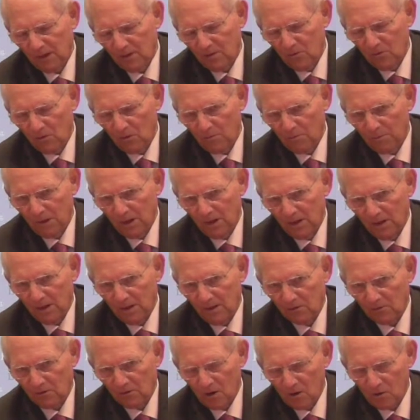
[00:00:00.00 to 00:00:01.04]
in European
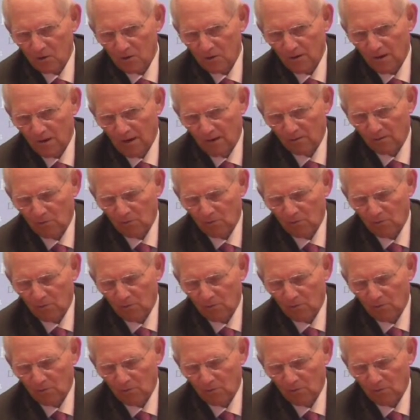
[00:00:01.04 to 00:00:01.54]
integration